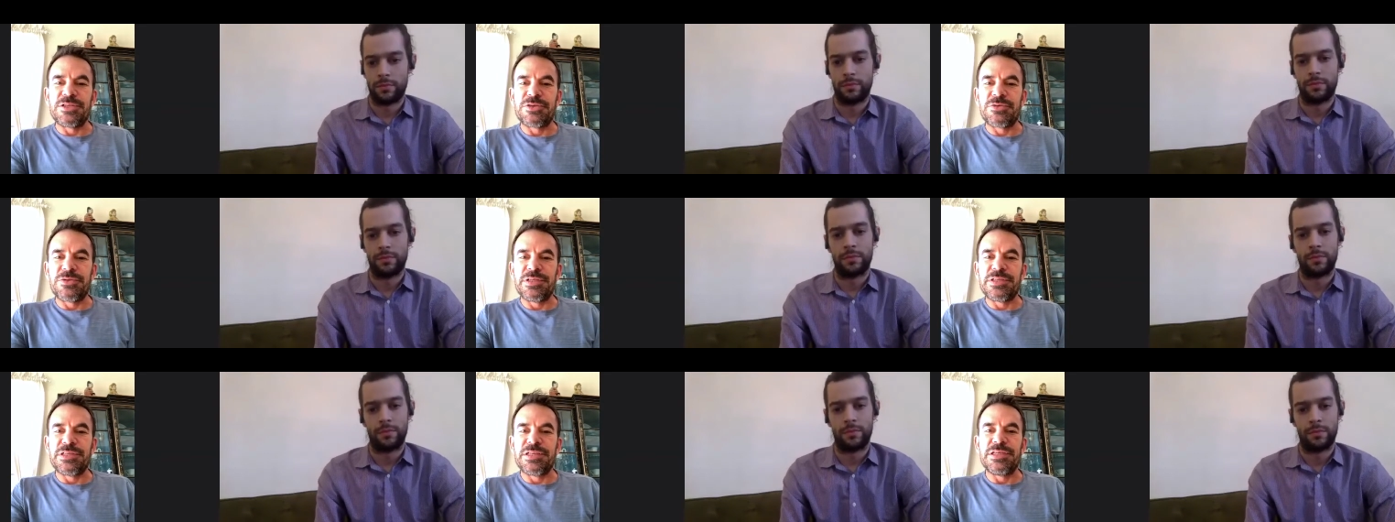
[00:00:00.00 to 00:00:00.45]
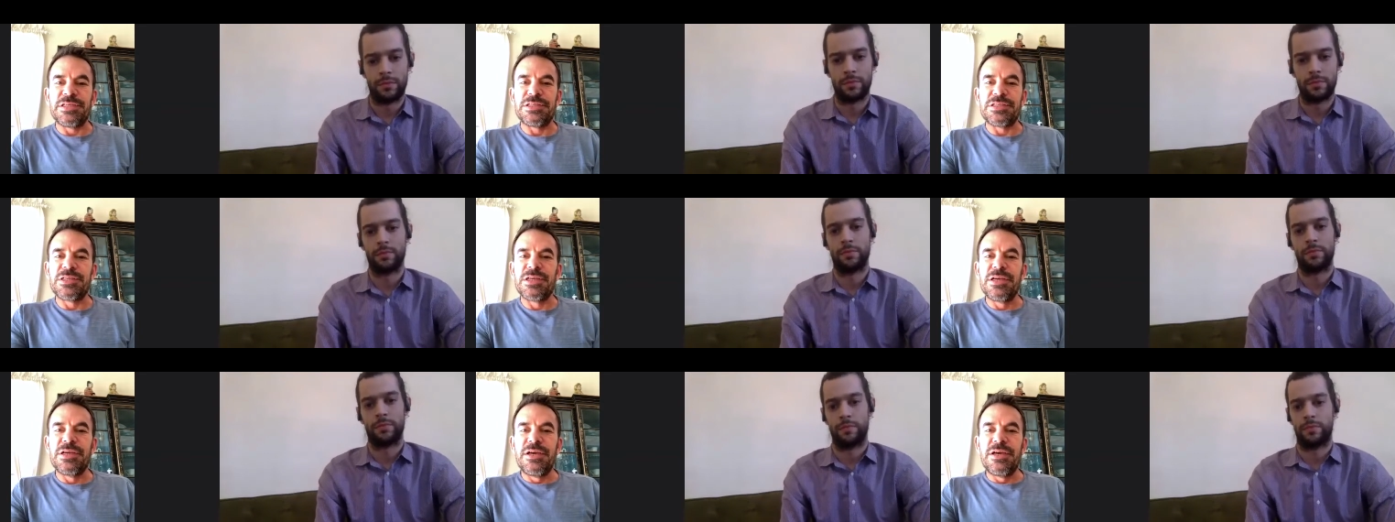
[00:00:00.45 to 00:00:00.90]
Speaker 1: green
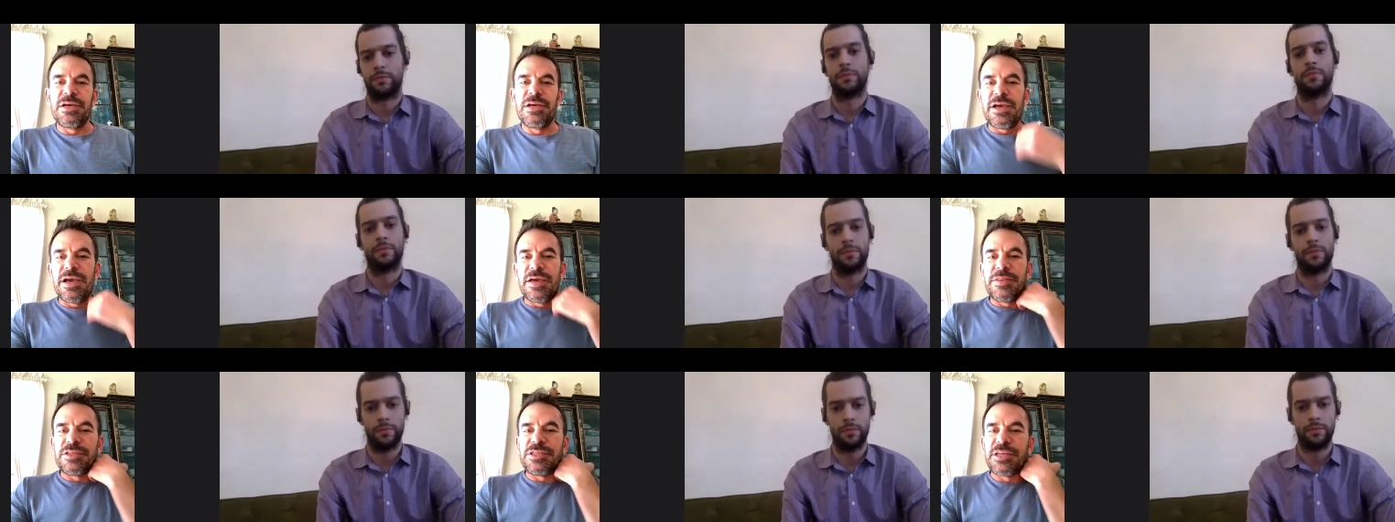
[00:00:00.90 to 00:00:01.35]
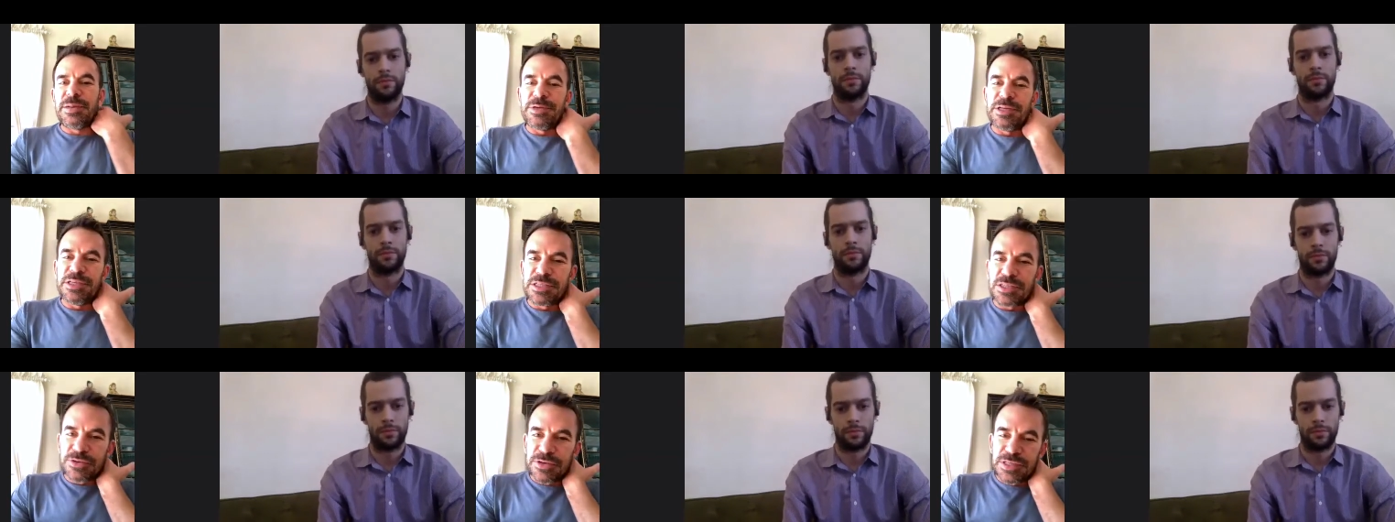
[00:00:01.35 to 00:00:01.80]
teas. And the mm-hmm.
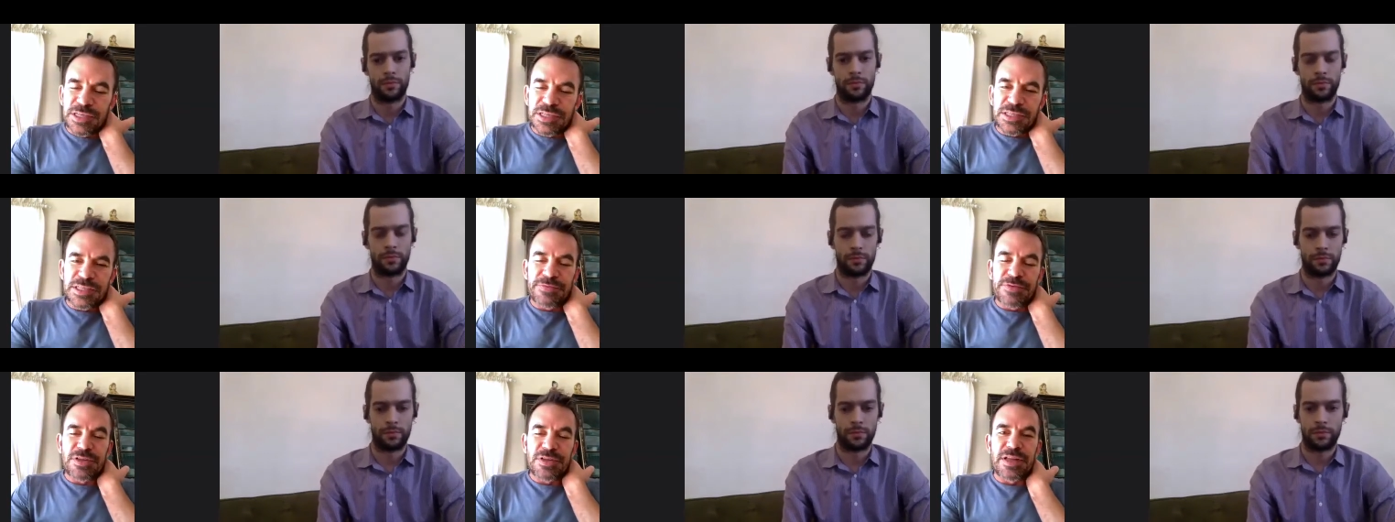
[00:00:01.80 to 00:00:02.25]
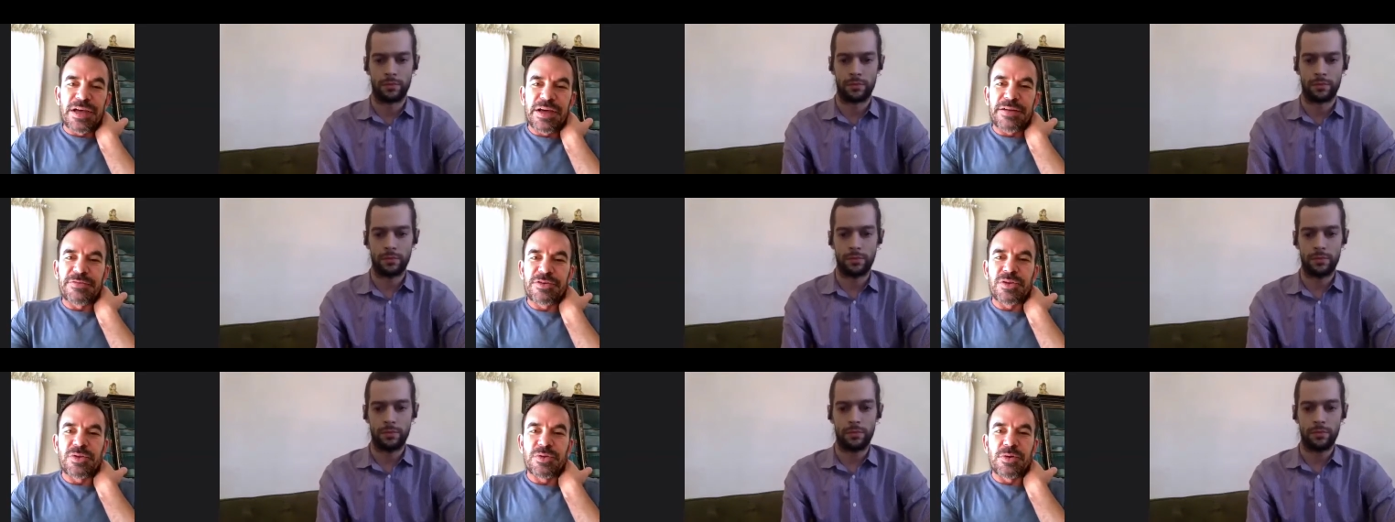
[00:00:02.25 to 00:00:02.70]
Japanese green teas have a lot
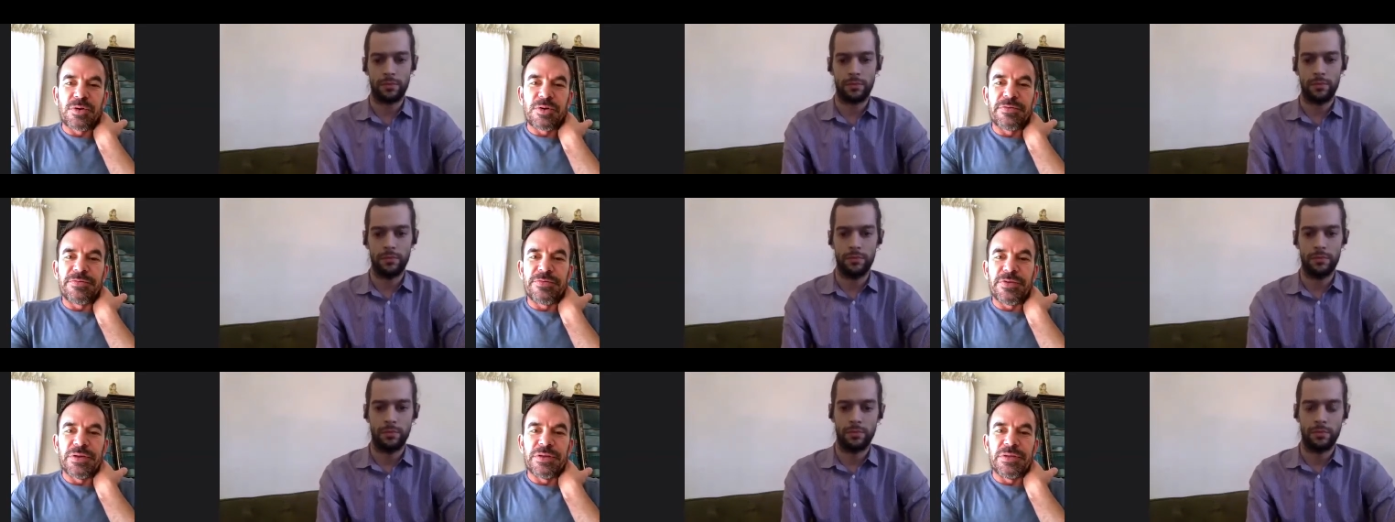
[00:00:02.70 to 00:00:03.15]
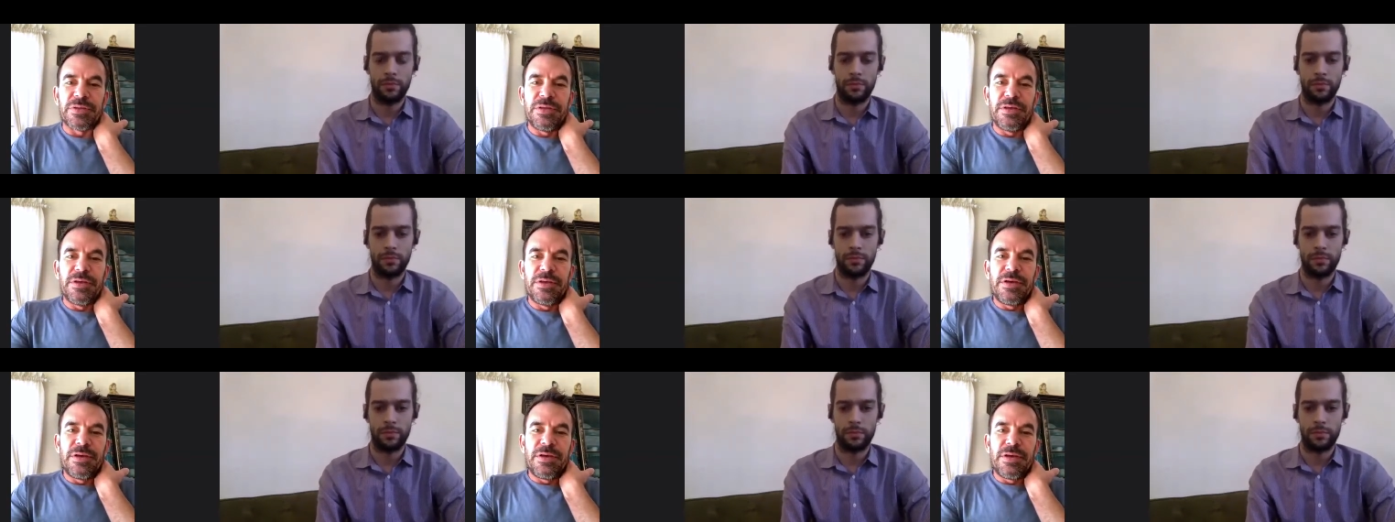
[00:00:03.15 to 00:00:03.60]
of chlorophyll,
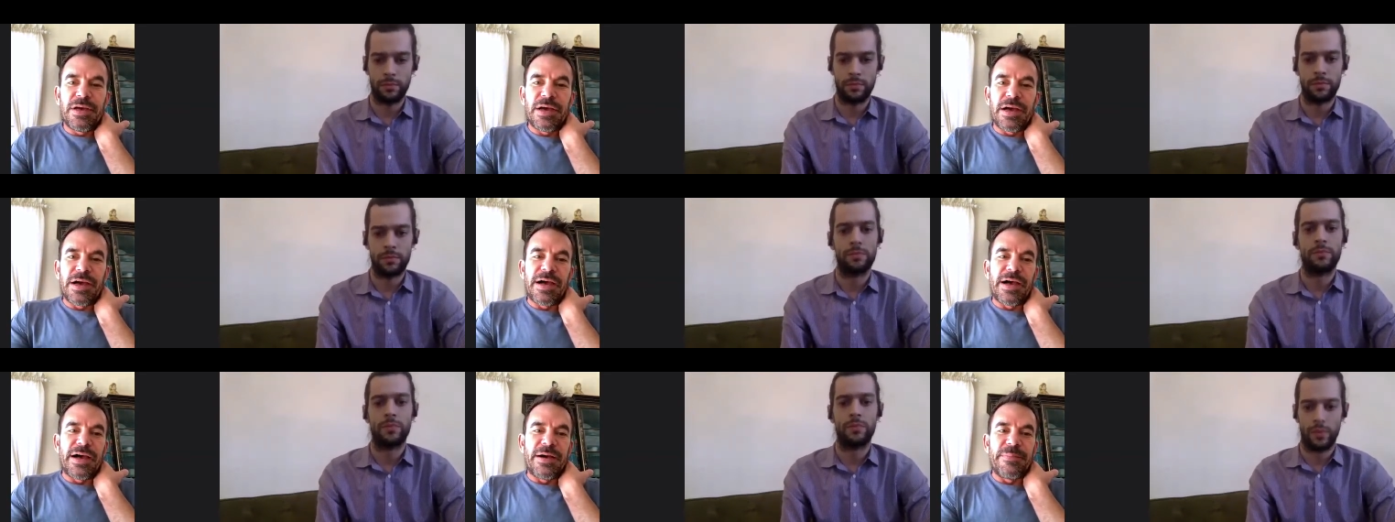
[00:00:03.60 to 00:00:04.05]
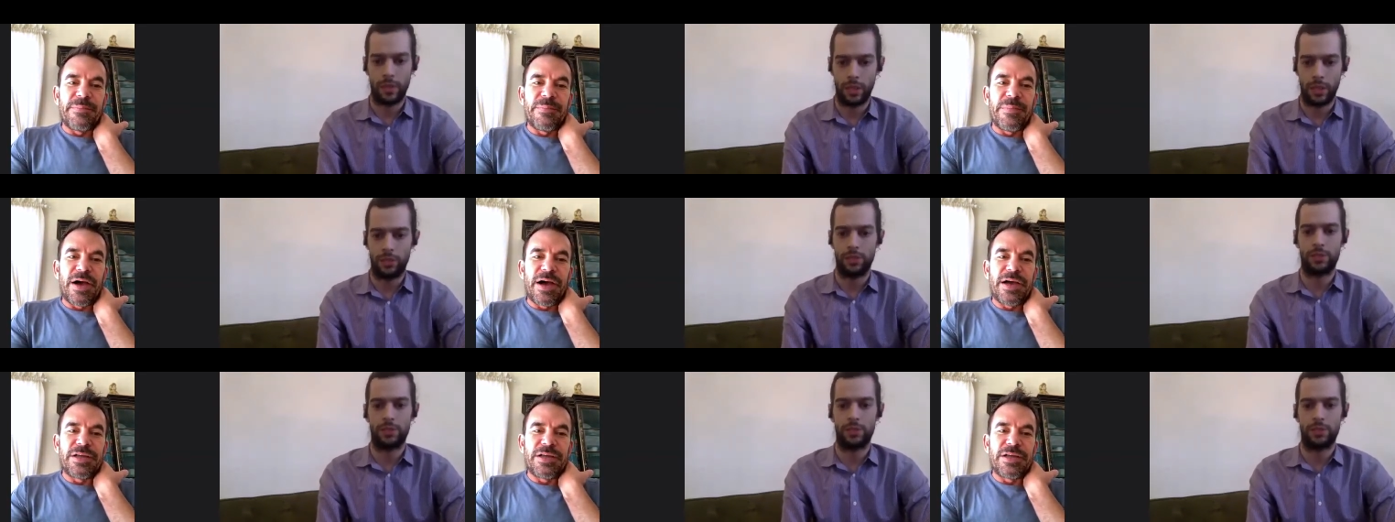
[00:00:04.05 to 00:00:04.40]
um, gotcha.